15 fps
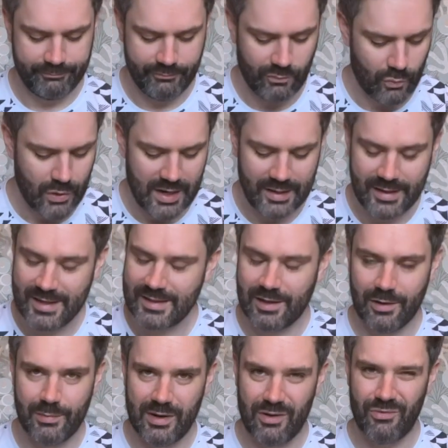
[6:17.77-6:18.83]
well, that's
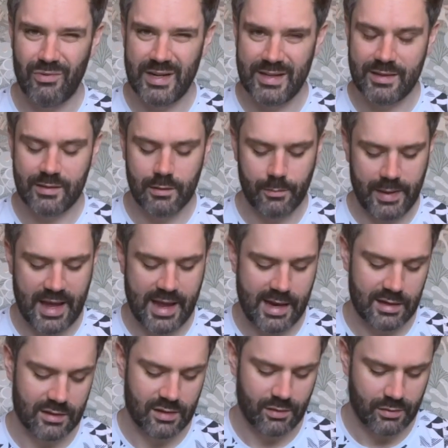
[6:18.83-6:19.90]
going to be a real
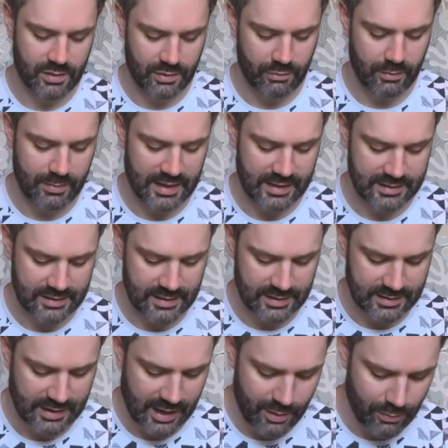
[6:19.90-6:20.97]
pain to replace
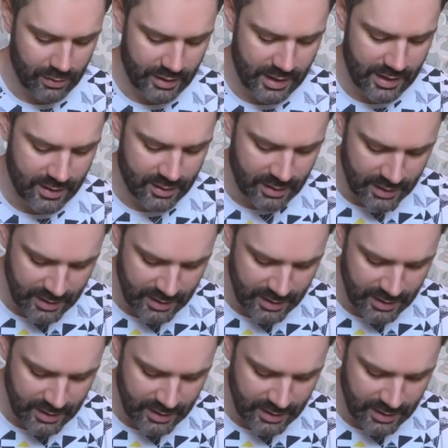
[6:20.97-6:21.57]
this cable here.